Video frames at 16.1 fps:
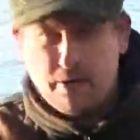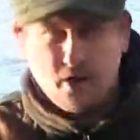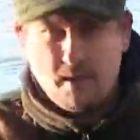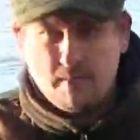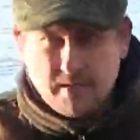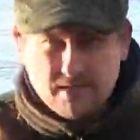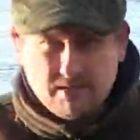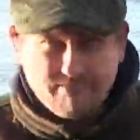I
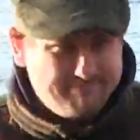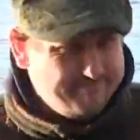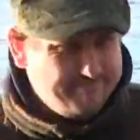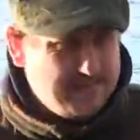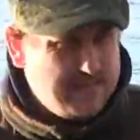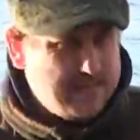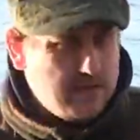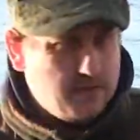got
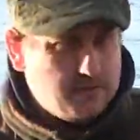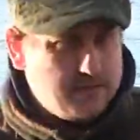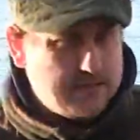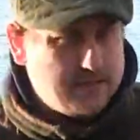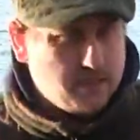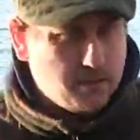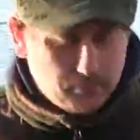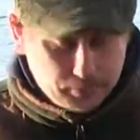myself
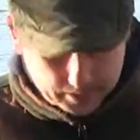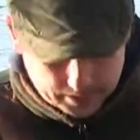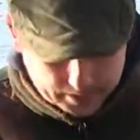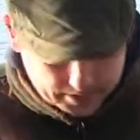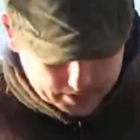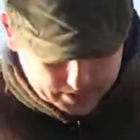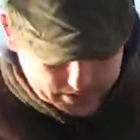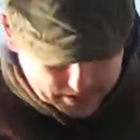set up,
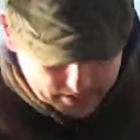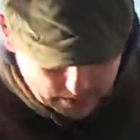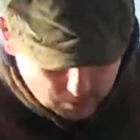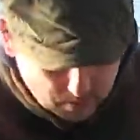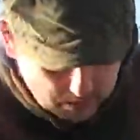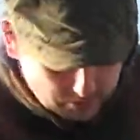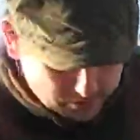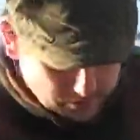and
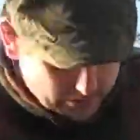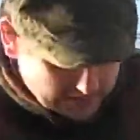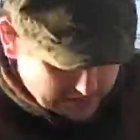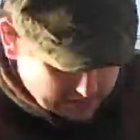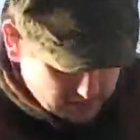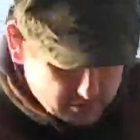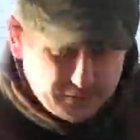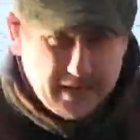what I'm doing
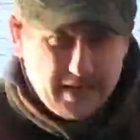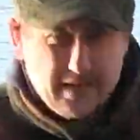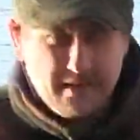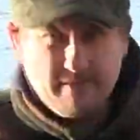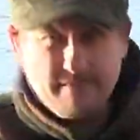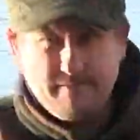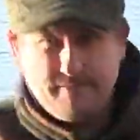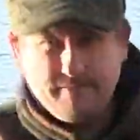is I'm just
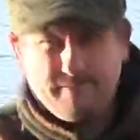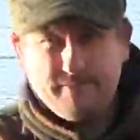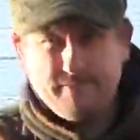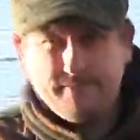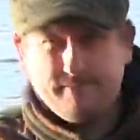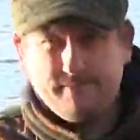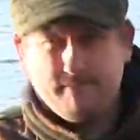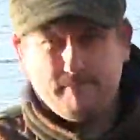feeding
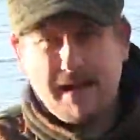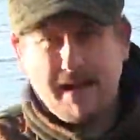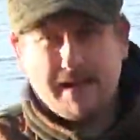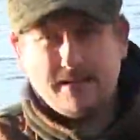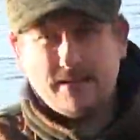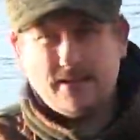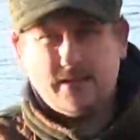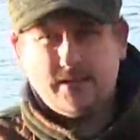
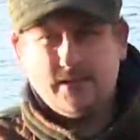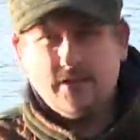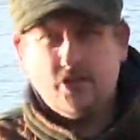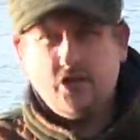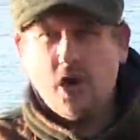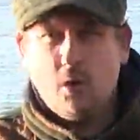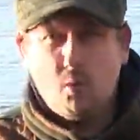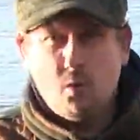maggots and
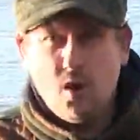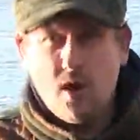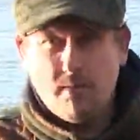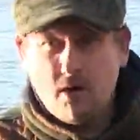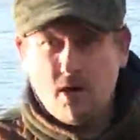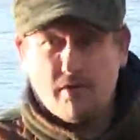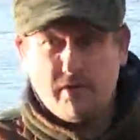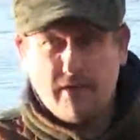chopped
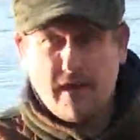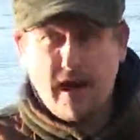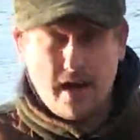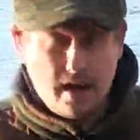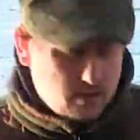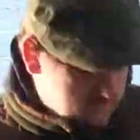worm over that